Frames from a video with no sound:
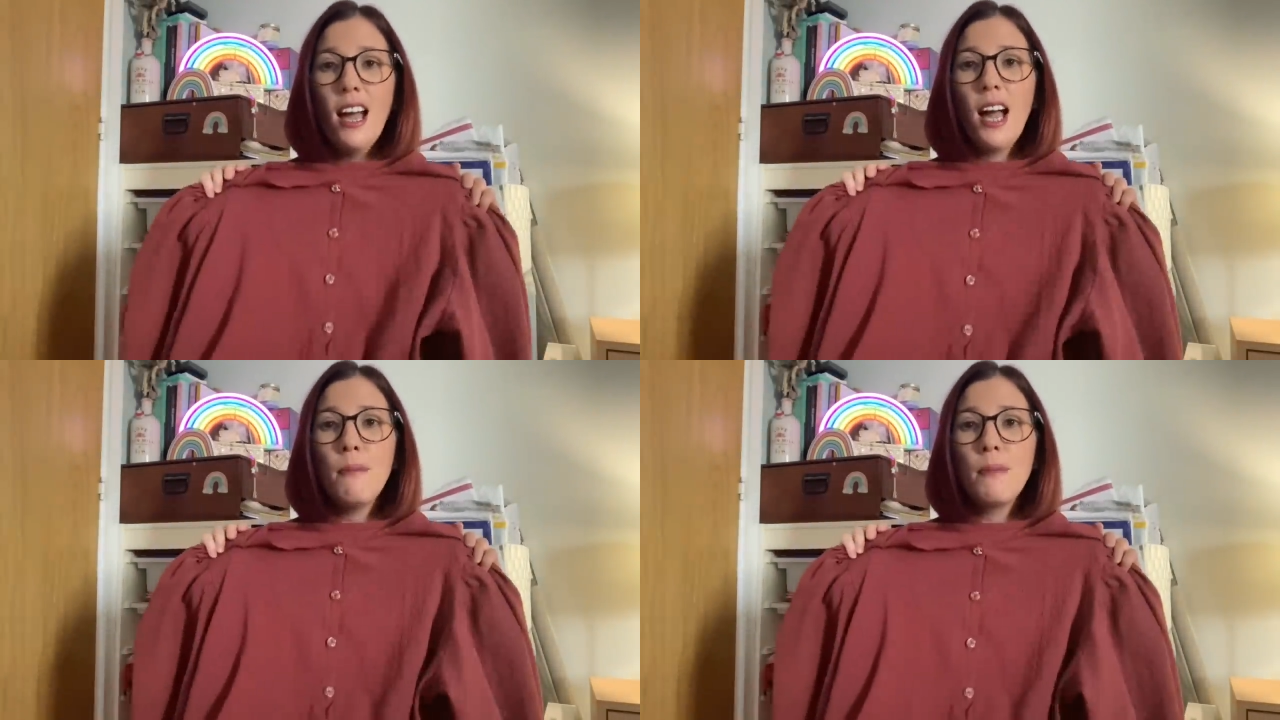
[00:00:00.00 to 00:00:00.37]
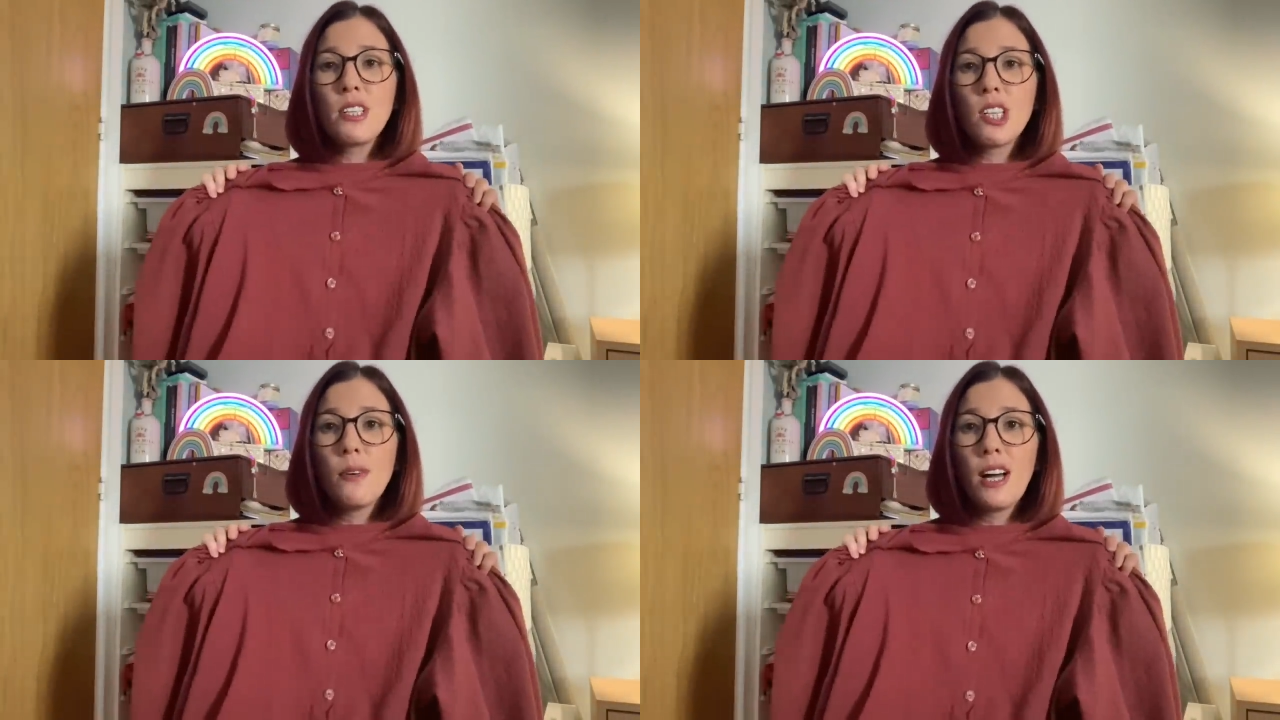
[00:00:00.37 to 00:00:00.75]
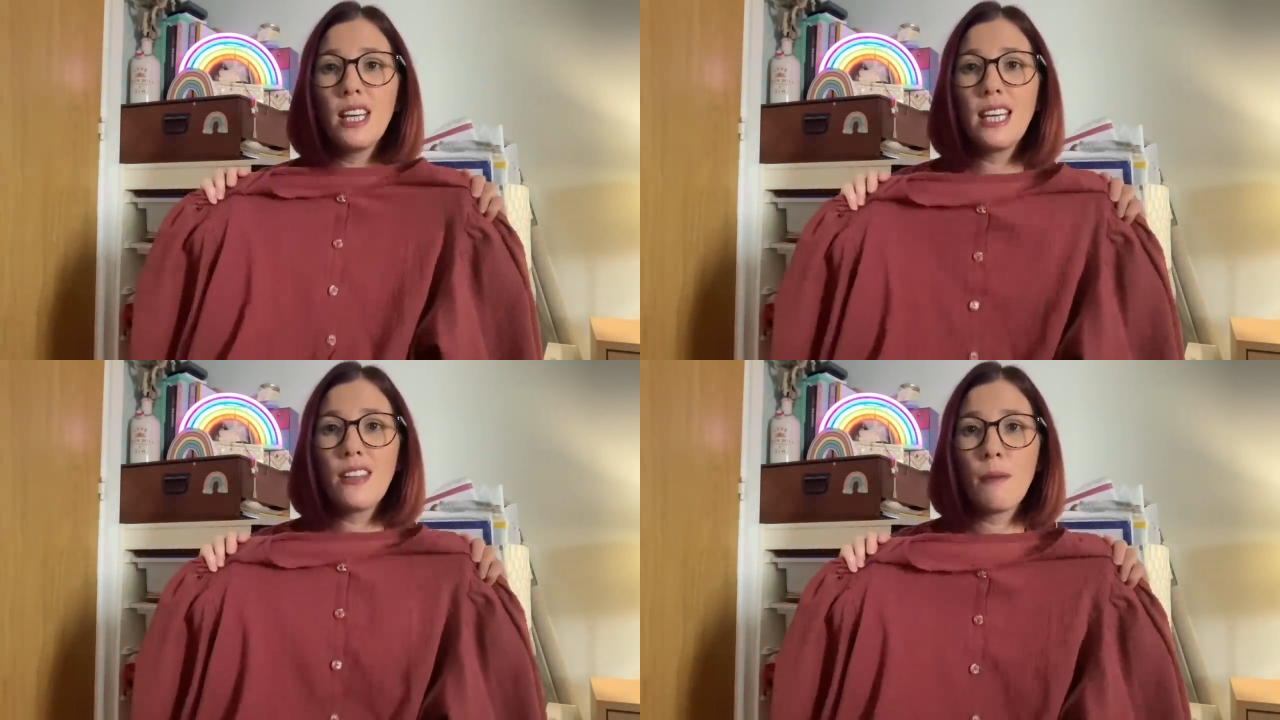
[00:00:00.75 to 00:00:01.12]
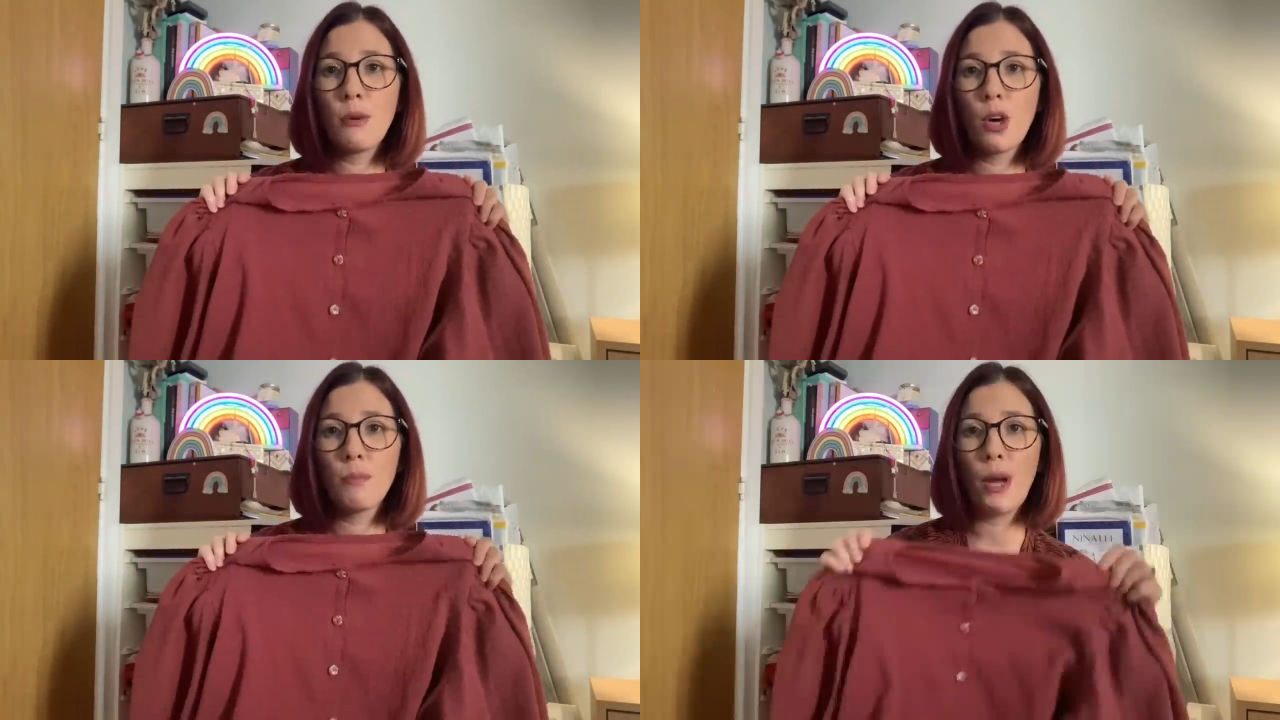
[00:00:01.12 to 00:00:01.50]
Um, so I'll link that
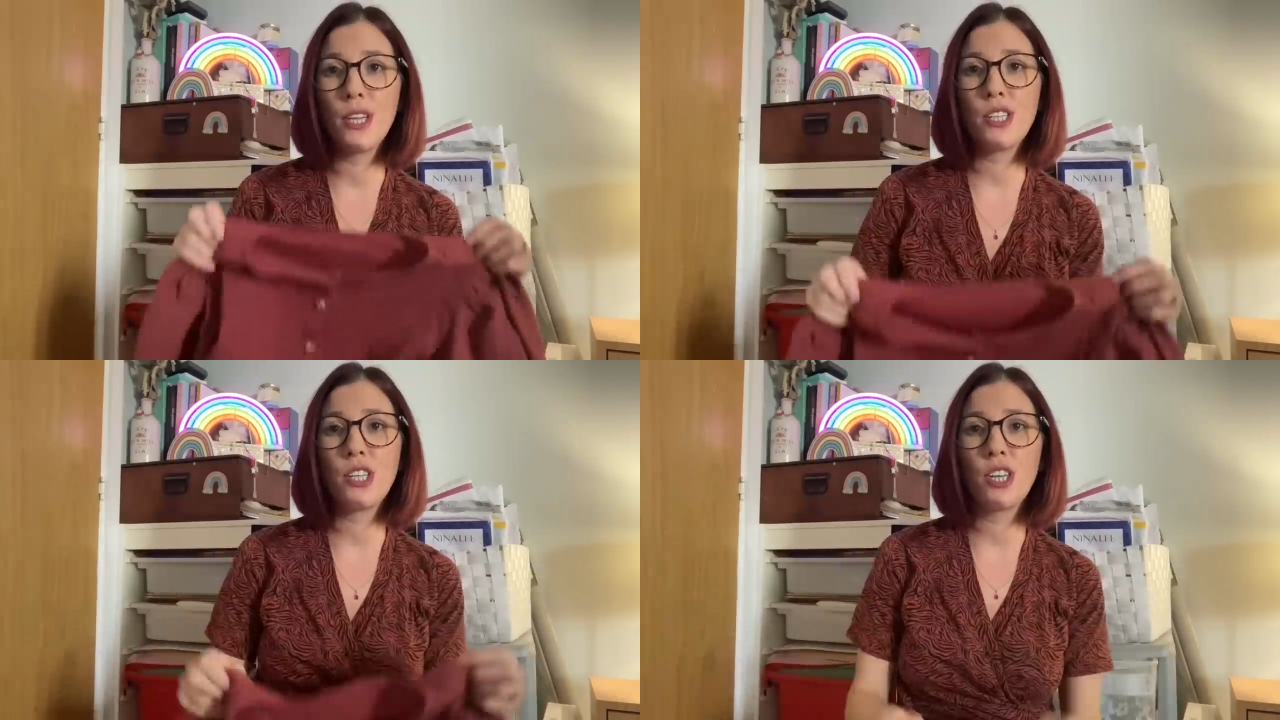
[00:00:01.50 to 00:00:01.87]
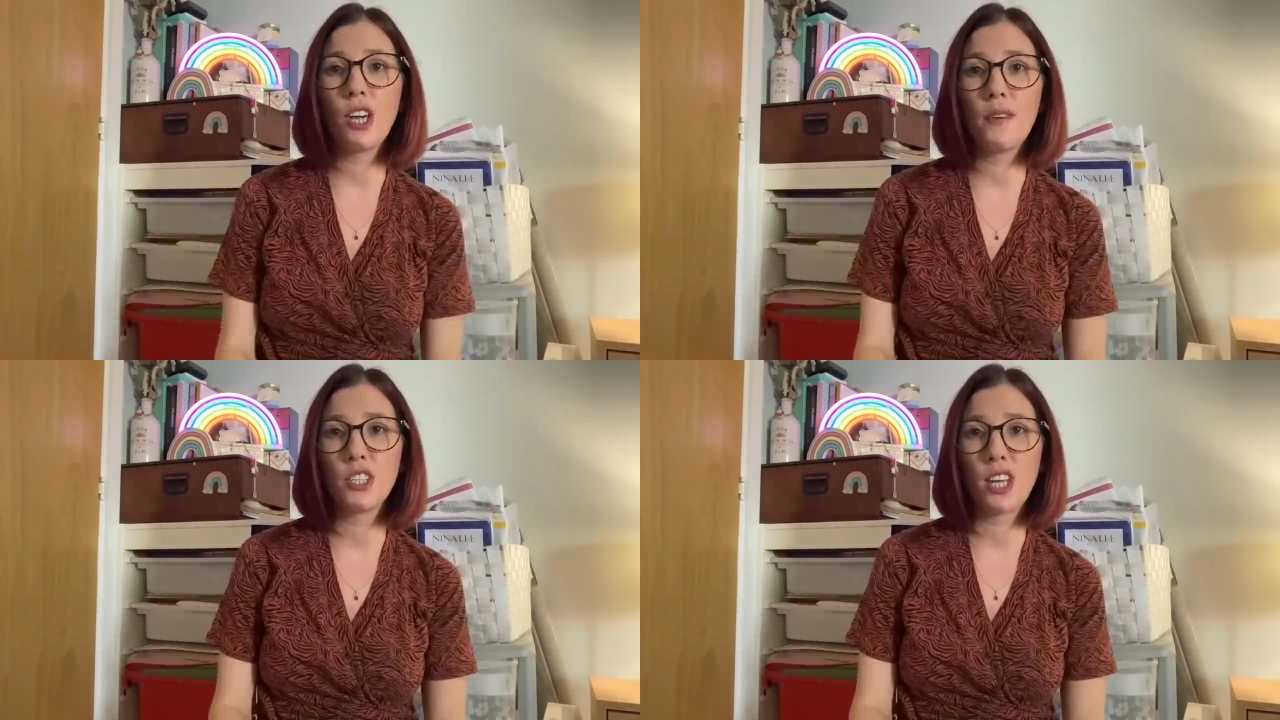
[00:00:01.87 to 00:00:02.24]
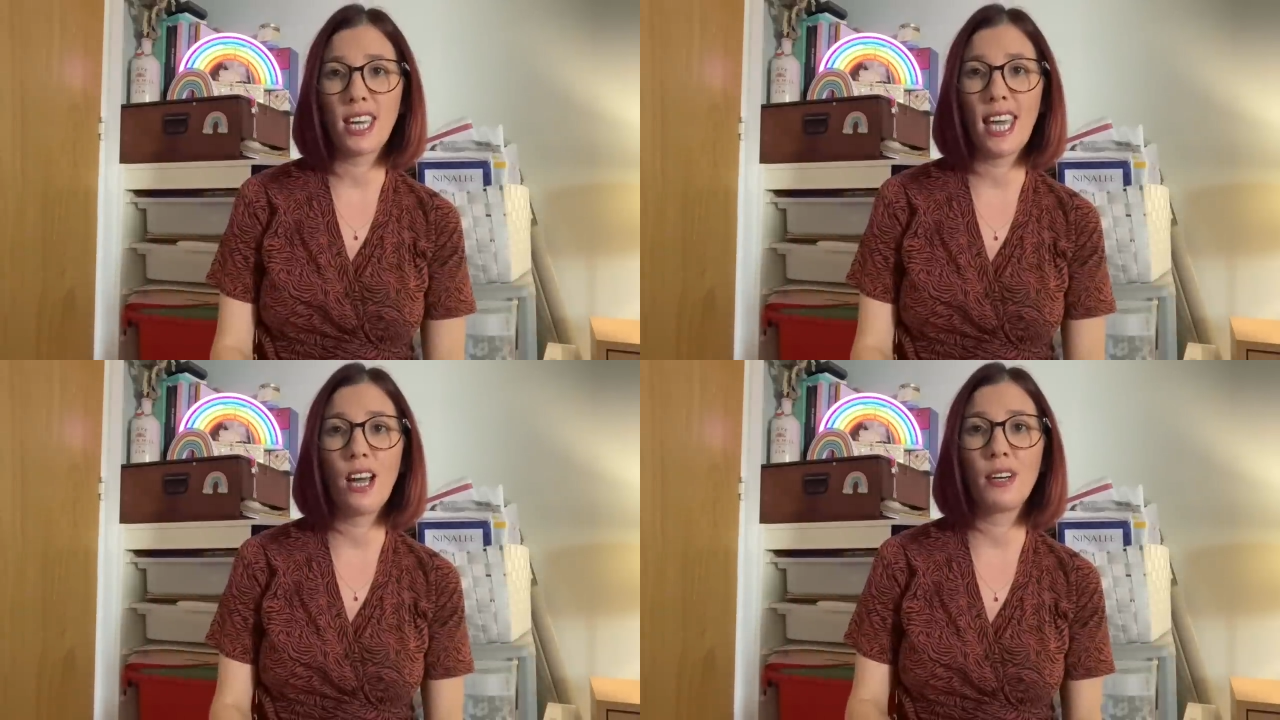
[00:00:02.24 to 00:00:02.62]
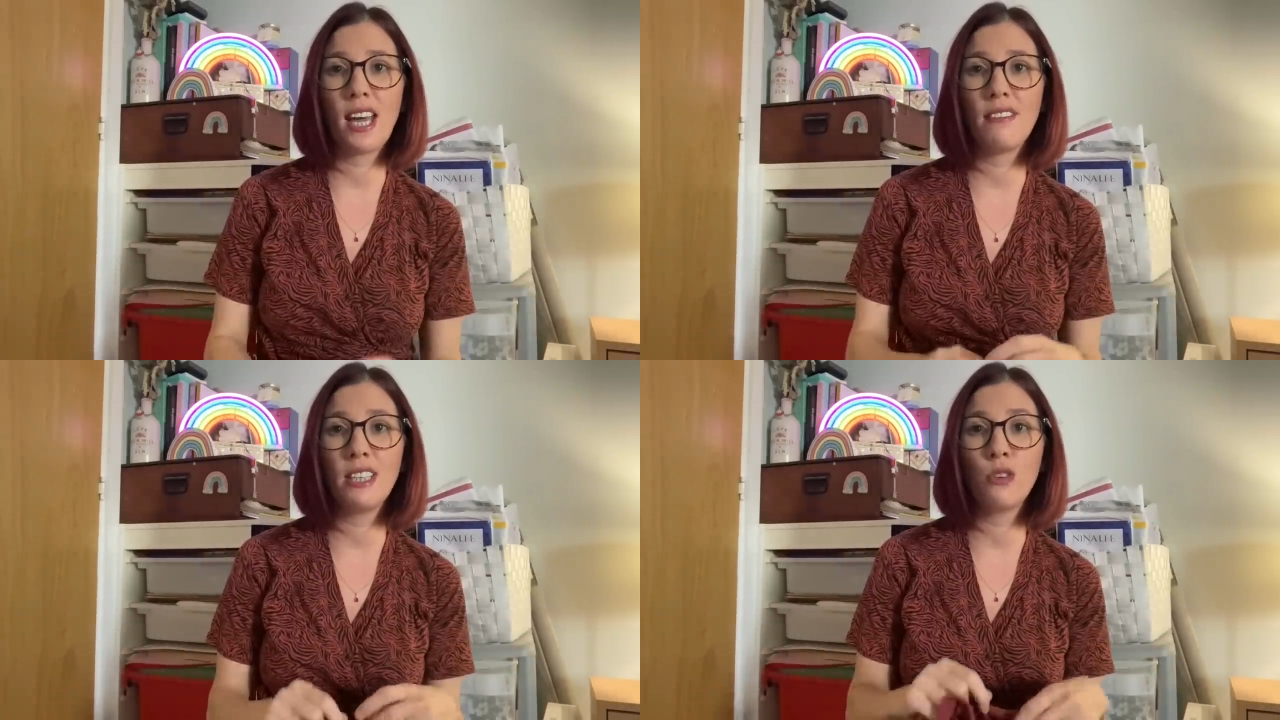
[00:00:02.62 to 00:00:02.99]
blog post so you can go and check it out and
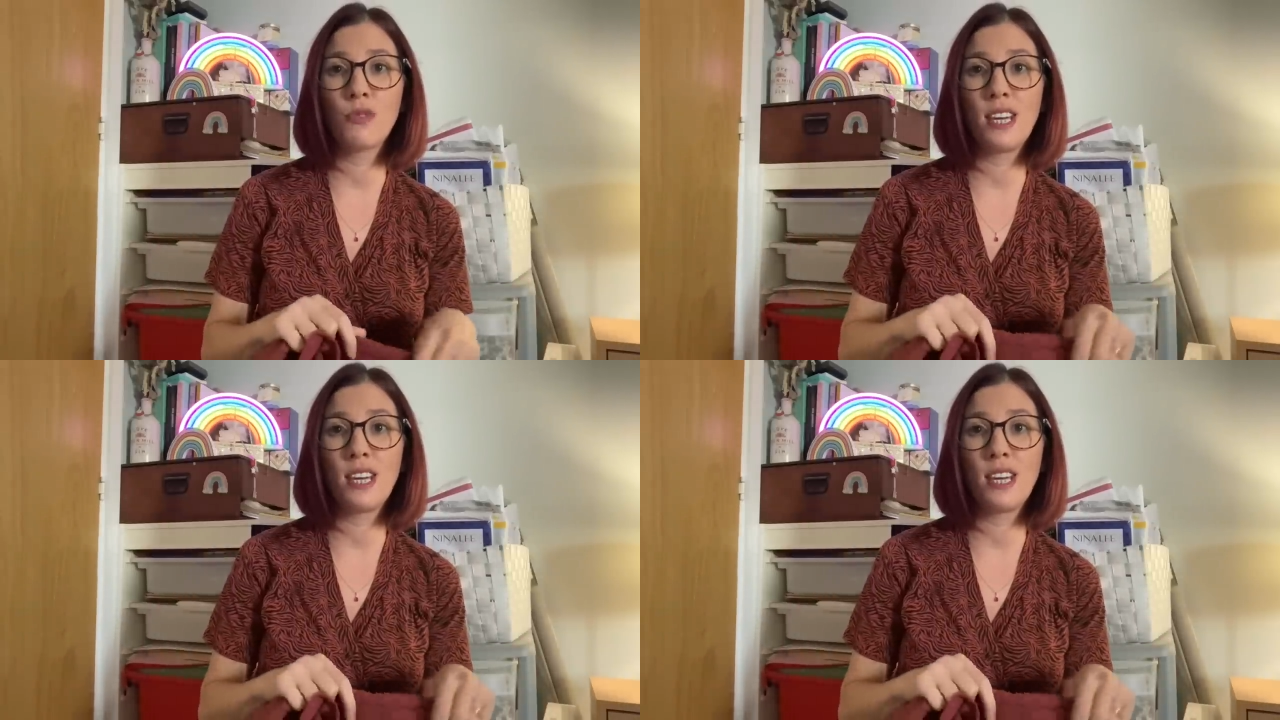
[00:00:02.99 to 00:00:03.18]
have a little